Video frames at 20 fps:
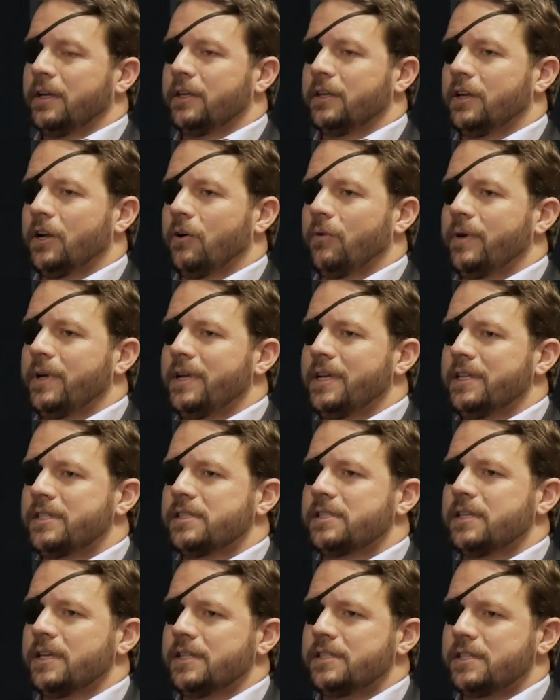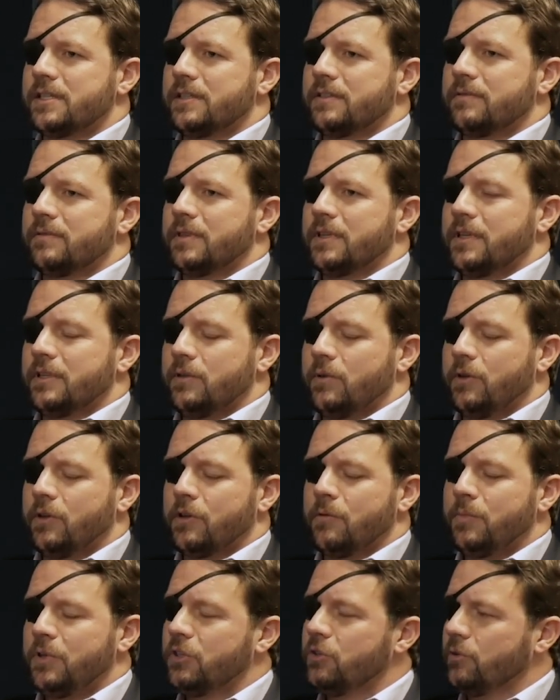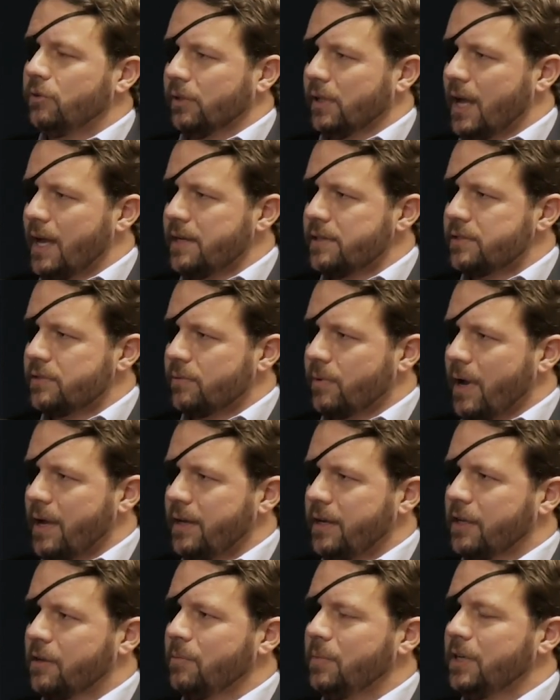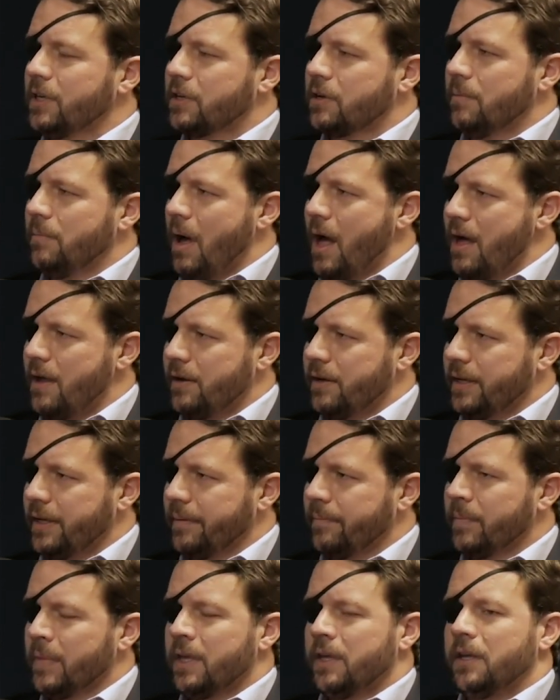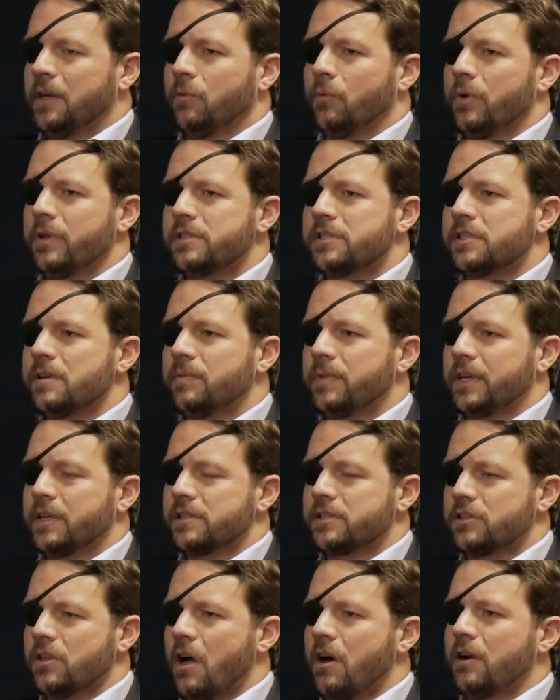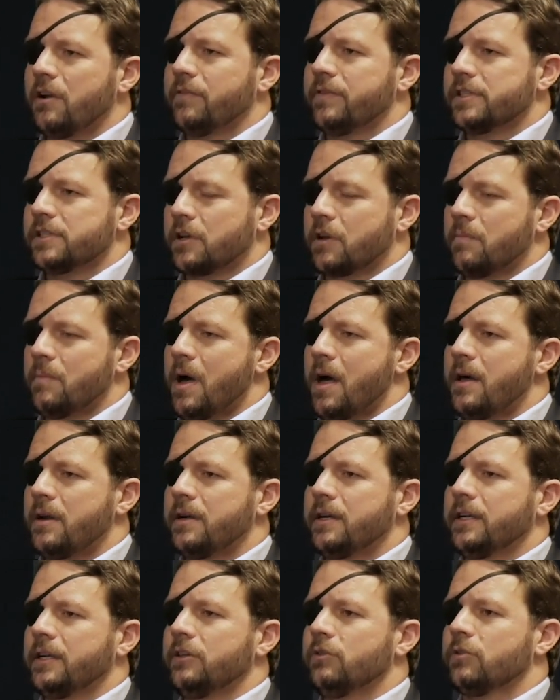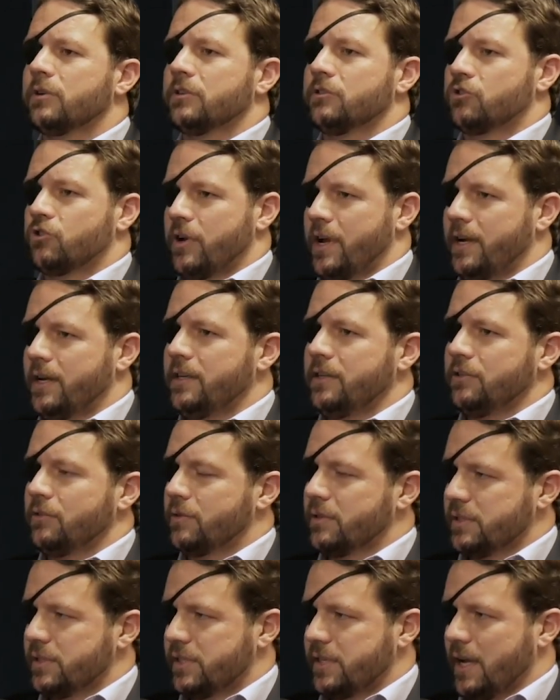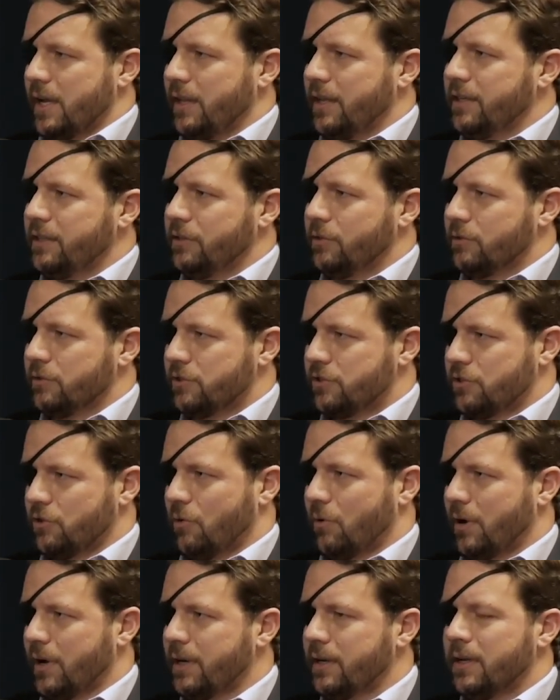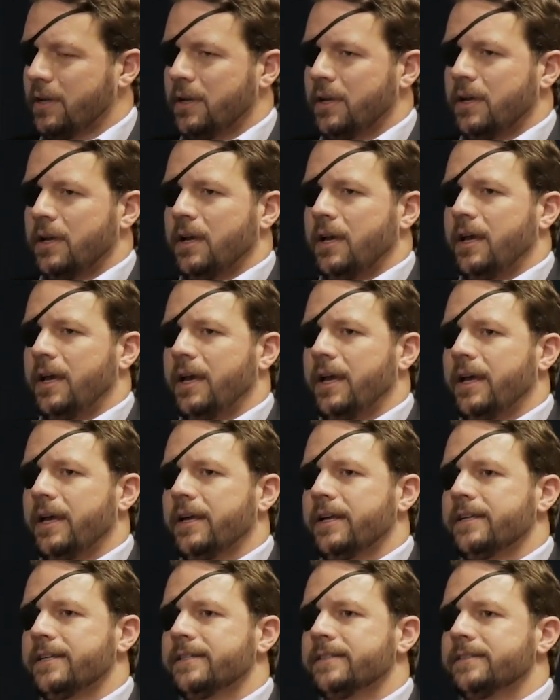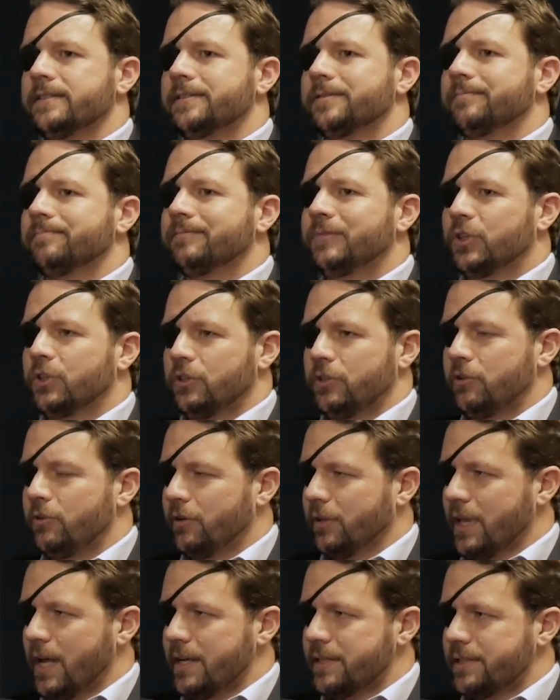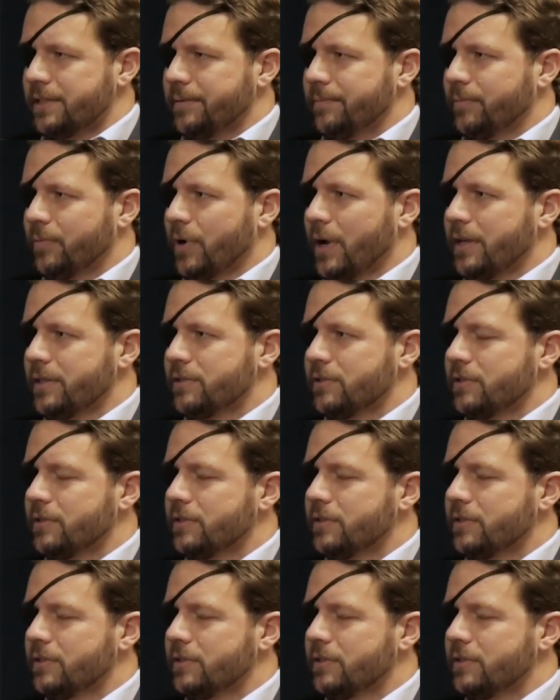You know, it can be utilized, right? It can be a commodity. And once something is thought of as a commodity, you can trade it, you can sell it, you can store it, and you can utilize it, right? So